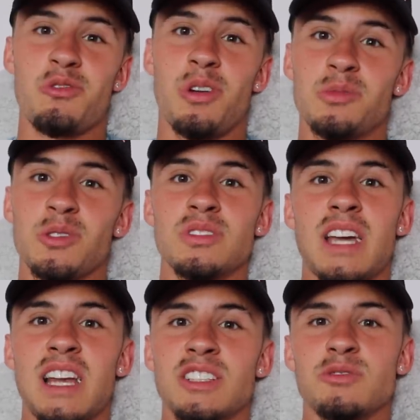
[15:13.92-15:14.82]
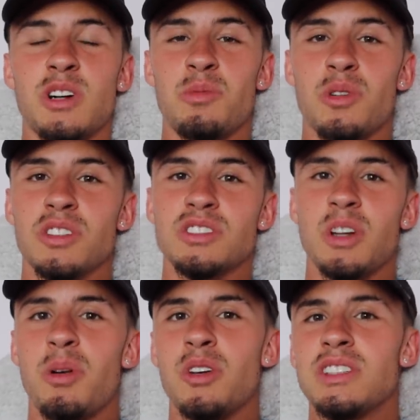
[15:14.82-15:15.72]
with what I'm doing daily as well, because I
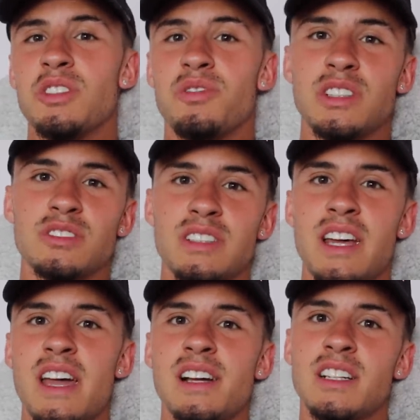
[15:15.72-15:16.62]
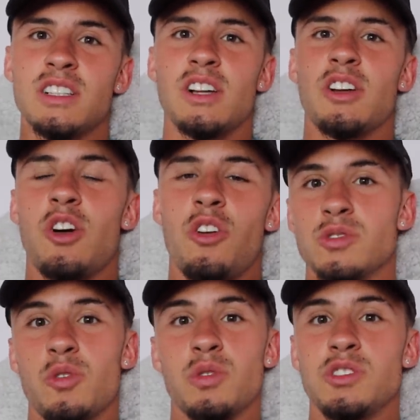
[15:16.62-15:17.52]
post little things on there,
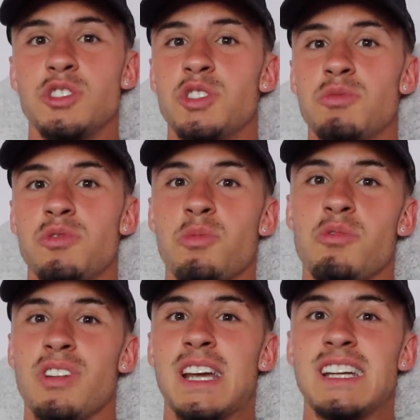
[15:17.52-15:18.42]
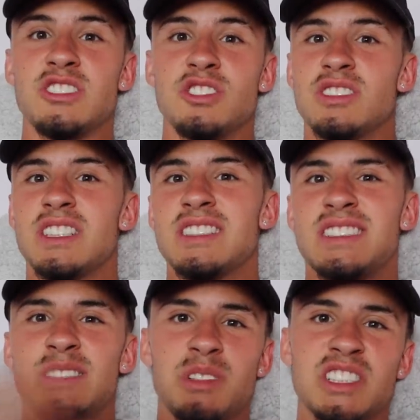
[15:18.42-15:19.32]
not always usually with football related, so you just get to
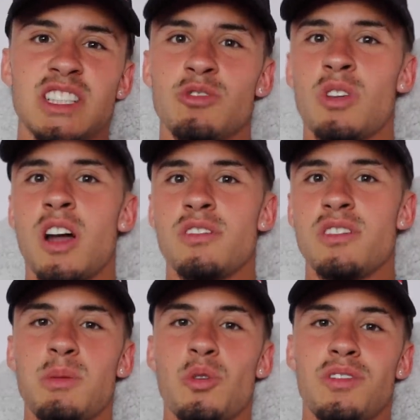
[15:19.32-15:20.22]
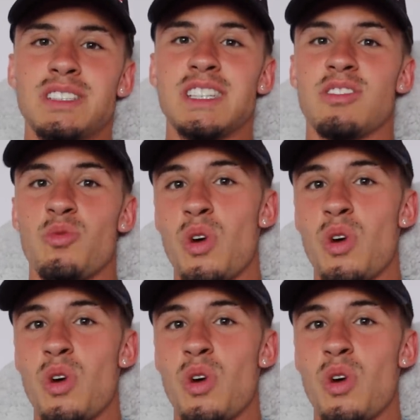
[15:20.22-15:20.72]
see my general life a bit more of a different